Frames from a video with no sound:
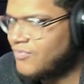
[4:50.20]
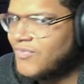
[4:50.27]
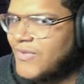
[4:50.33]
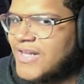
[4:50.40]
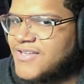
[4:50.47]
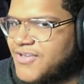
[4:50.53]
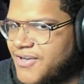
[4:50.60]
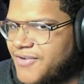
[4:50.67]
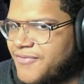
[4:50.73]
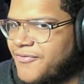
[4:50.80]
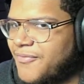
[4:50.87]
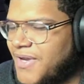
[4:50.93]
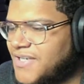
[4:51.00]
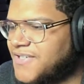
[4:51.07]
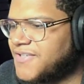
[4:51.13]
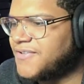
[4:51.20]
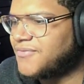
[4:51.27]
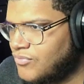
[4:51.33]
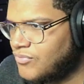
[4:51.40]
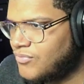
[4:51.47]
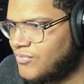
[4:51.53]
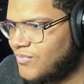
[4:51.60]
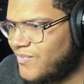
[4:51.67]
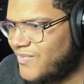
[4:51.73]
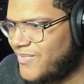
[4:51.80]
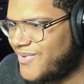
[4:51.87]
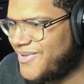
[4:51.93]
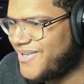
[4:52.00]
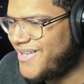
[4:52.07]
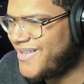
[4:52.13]
It's good information.
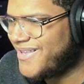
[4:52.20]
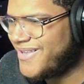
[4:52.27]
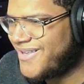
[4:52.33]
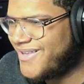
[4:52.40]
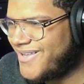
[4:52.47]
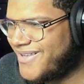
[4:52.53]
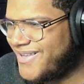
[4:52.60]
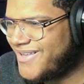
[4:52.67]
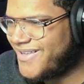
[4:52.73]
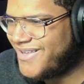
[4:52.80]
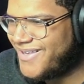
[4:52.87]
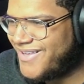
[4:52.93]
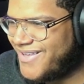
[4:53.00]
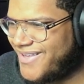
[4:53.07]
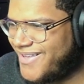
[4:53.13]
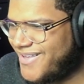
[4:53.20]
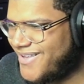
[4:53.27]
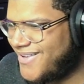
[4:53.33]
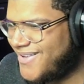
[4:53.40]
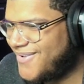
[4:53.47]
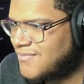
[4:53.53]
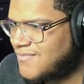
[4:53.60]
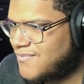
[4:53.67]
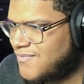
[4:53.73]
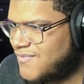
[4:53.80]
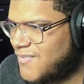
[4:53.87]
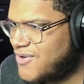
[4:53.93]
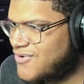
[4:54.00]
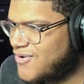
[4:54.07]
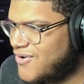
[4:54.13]
Don't you
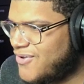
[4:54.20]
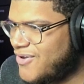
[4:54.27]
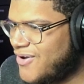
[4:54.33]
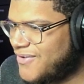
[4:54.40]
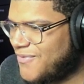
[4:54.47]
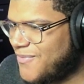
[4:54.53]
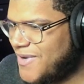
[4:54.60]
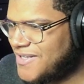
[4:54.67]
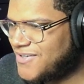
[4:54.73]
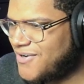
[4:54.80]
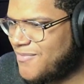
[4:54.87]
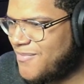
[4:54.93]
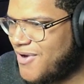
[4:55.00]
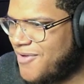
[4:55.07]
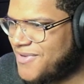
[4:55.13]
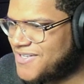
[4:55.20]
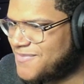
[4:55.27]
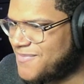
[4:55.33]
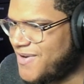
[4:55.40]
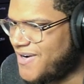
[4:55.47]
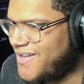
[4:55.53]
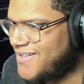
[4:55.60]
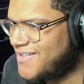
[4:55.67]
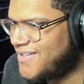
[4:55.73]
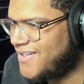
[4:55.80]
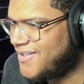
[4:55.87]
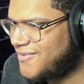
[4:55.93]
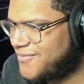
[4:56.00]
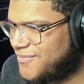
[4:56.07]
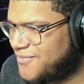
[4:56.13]
only have to wait until your mom gets better, that's
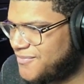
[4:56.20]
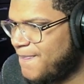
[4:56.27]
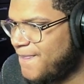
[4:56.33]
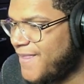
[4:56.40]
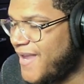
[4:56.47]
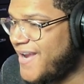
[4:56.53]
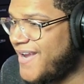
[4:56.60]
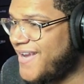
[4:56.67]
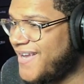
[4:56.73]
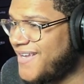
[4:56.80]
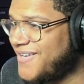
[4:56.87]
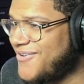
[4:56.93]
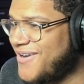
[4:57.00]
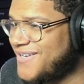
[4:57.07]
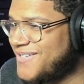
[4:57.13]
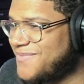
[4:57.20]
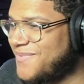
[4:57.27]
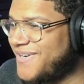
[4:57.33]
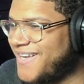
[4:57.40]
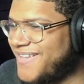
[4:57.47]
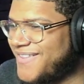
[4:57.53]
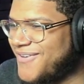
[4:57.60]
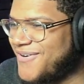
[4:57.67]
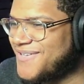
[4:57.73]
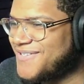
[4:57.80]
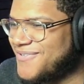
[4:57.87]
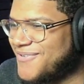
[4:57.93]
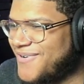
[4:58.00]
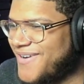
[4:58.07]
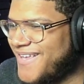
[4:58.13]
it. Dang, you're actually putting that thought
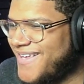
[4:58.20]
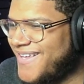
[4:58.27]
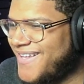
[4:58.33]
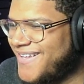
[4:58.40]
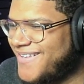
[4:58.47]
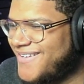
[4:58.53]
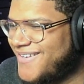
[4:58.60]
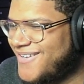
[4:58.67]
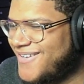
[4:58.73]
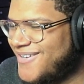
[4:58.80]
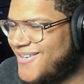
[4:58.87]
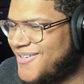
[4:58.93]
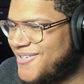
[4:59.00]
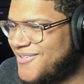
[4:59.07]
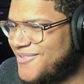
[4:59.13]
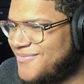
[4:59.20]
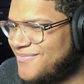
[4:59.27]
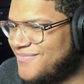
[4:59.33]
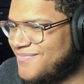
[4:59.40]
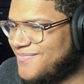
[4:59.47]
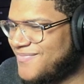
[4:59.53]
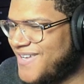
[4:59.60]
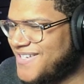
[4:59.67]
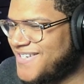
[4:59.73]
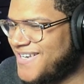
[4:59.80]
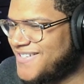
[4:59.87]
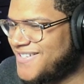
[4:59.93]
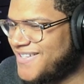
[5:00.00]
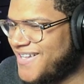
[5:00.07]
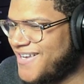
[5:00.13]
into her head. Now she
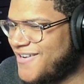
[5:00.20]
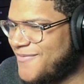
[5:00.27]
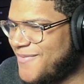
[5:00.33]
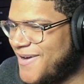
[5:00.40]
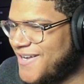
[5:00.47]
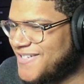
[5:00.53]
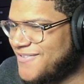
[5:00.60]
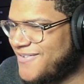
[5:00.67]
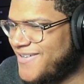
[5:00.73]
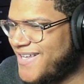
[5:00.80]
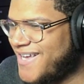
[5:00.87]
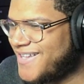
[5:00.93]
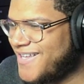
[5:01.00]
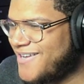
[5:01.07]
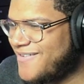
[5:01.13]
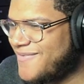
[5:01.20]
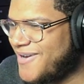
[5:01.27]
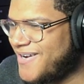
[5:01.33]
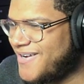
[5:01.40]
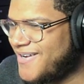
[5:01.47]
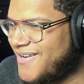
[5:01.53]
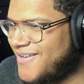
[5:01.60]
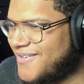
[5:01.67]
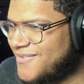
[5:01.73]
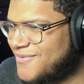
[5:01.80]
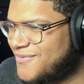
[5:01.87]
actually thinking about it. She really ain't thinking about it, huh?